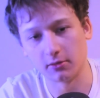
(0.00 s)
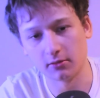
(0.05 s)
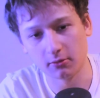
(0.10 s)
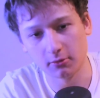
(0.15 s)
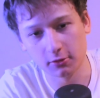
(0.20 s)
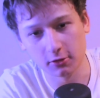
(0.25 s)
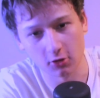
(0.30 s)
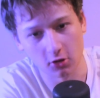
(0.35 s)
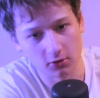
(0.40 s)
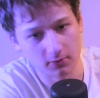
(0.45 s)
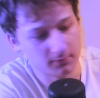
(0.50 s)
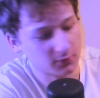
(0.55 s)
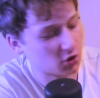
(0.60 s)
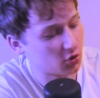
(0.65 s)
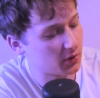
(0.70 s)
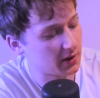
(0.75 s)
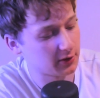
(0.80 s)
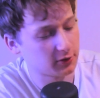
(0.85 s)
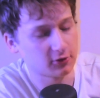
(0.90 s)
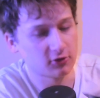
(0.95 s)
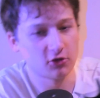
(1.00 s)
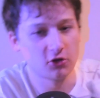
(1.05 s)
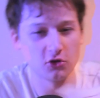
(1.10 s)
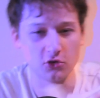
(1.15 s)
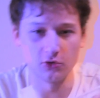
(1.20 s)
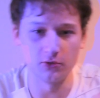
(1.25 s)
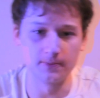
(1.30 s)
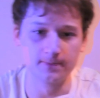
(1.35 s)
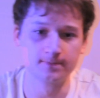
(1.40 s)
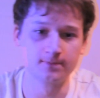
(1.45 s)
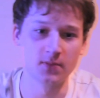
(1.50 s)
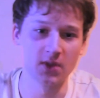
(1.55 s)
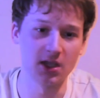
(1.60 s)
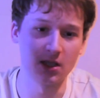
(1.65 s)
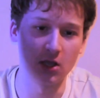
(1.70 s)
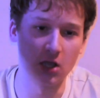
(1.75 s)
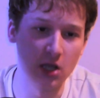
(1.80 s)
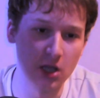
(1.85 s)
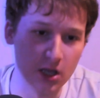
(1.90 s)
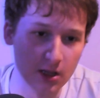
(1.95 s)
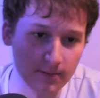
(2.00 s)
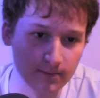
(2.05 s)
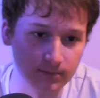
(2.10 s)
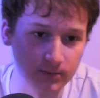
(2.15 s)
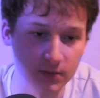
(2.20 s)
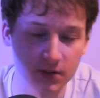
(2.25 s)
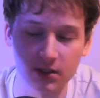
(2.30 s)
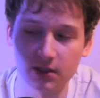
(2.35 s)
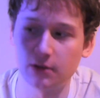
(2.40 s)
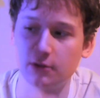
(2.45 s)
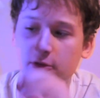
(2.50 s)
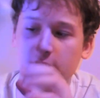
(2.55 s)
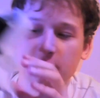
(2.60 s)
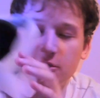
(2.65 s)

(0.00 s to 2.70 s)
so Quest 2. You see the